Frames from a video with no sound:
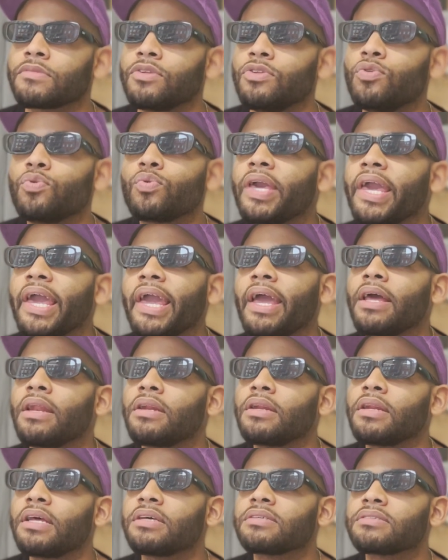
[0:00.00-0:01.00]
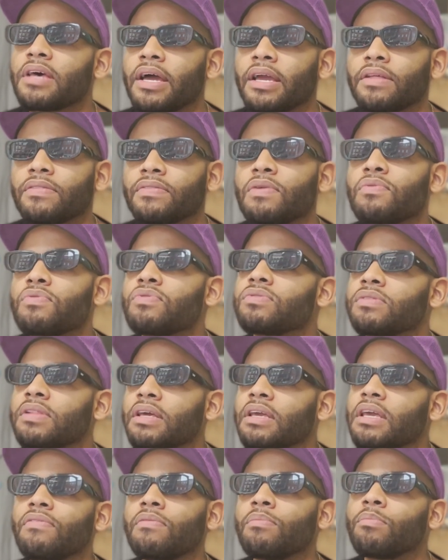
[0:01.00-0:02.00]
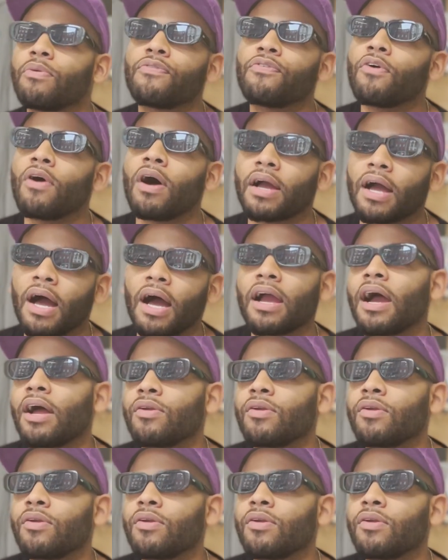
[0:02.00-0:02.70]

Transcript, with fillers: you can't, there's like, they were, like, even before I got here,